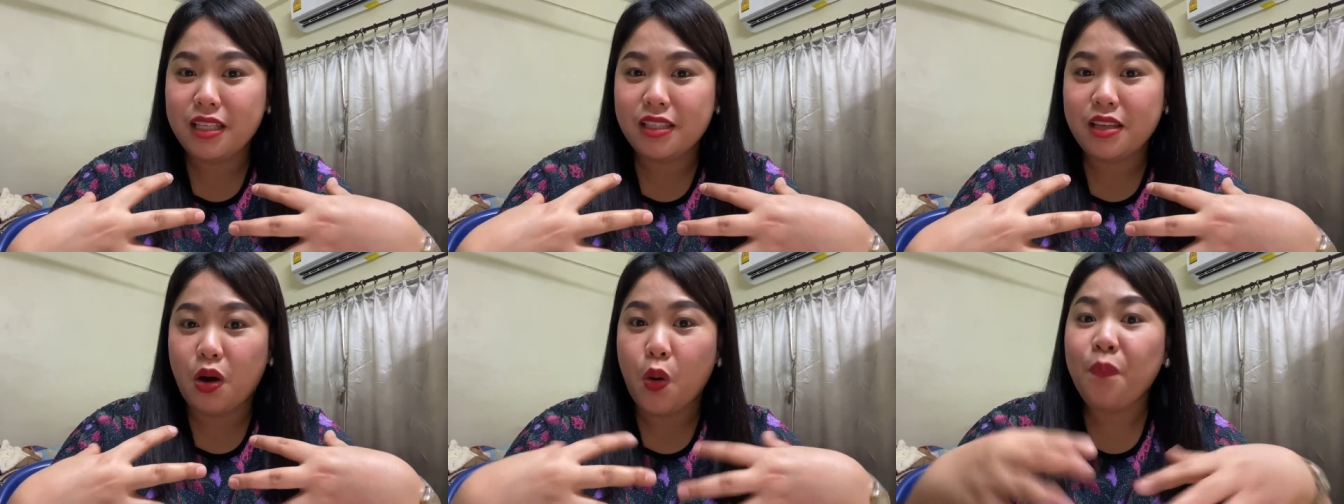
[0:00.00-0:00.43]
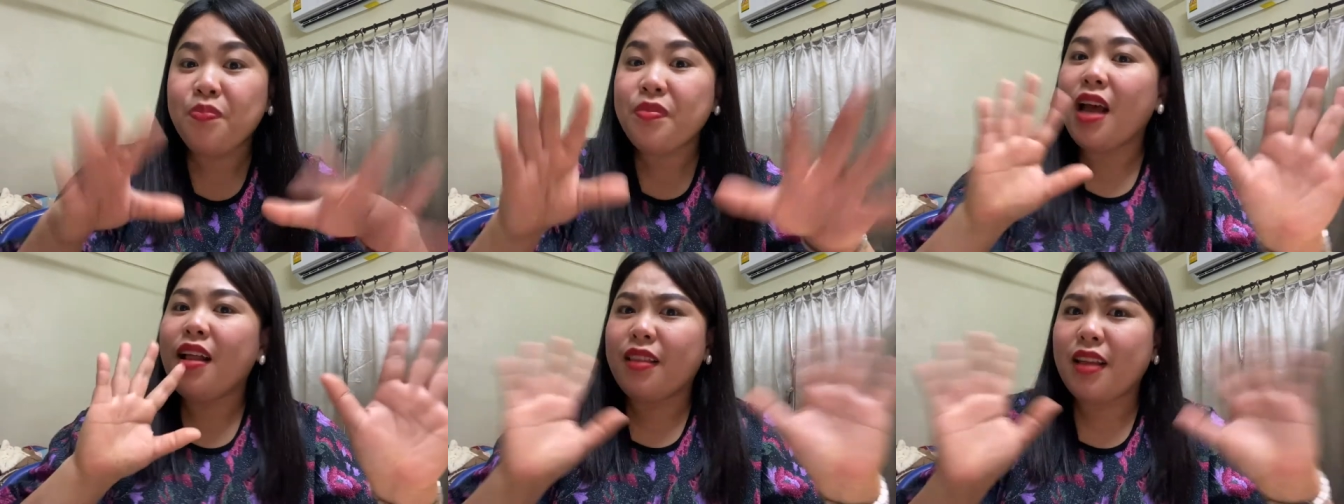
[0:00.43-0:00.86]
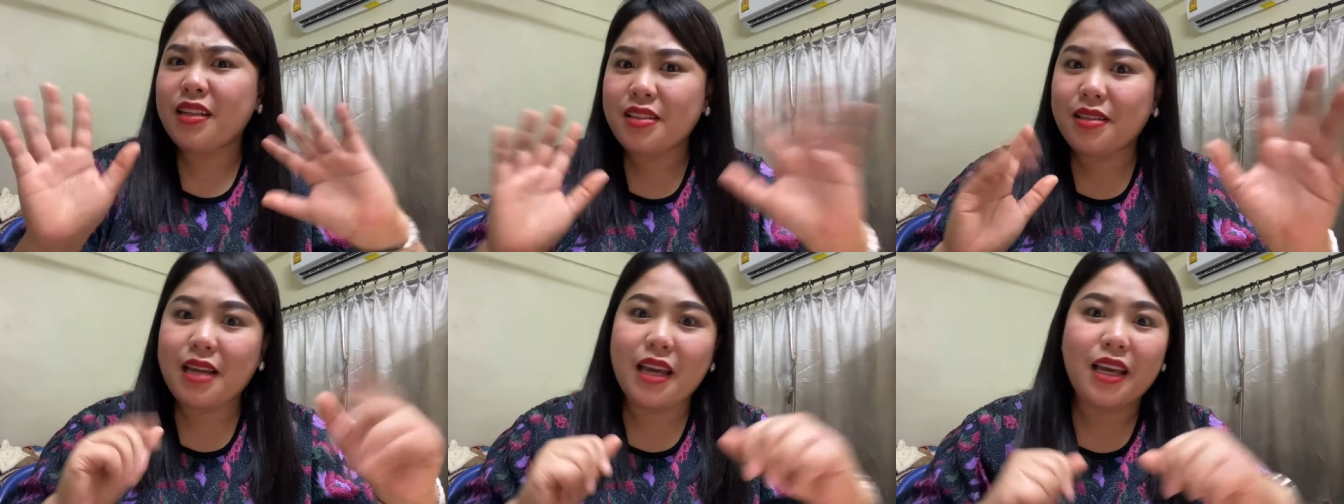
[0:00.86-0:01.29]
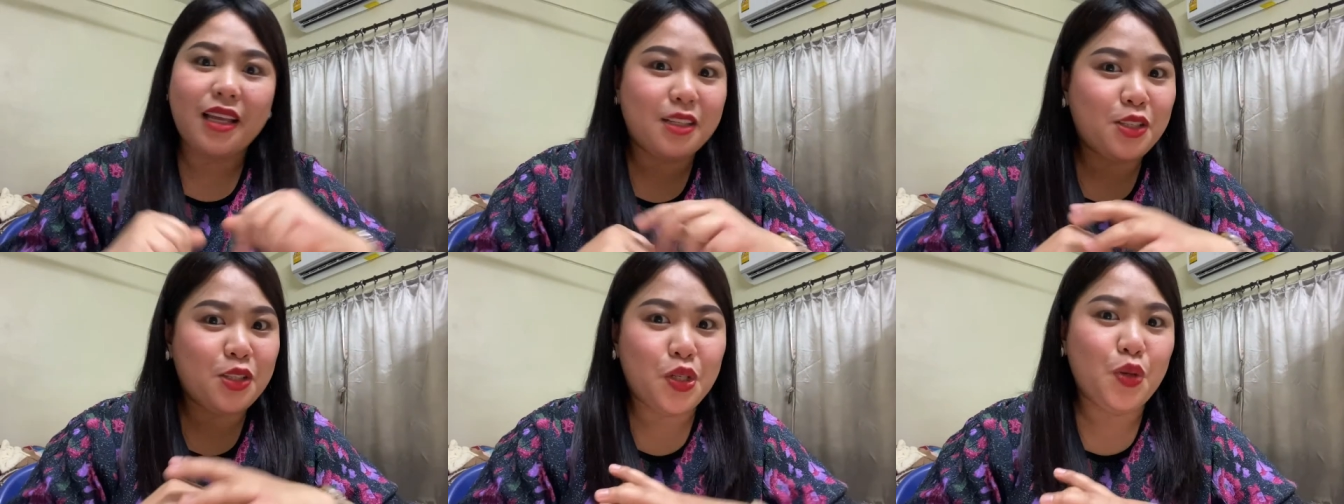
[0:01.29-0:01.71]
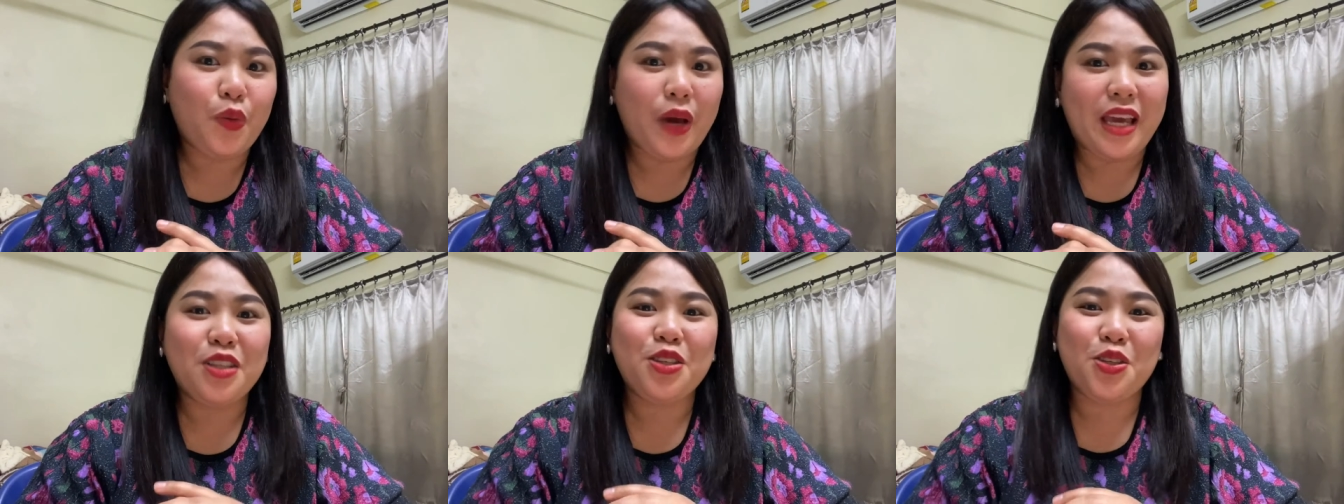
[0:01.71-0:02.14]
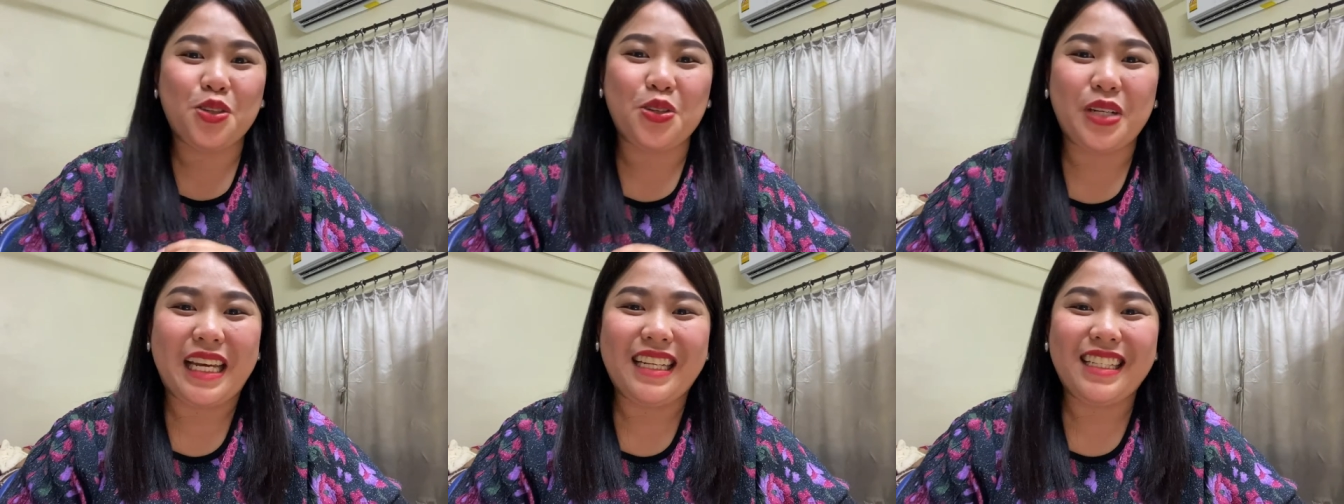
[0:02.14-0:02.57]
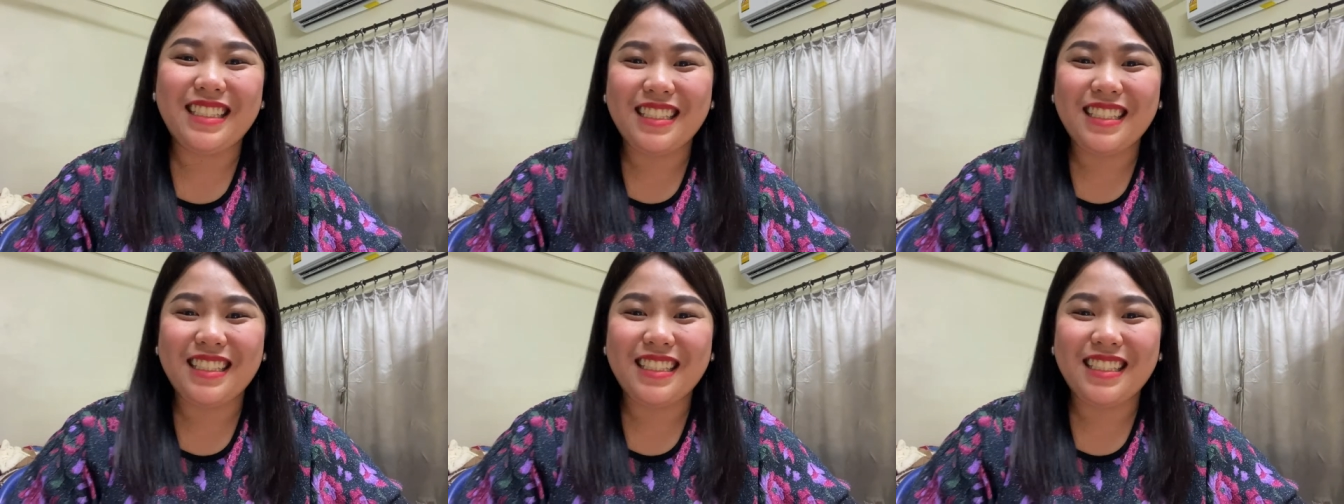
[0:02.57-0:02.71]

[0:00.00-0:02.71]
So let's take it a two-way street,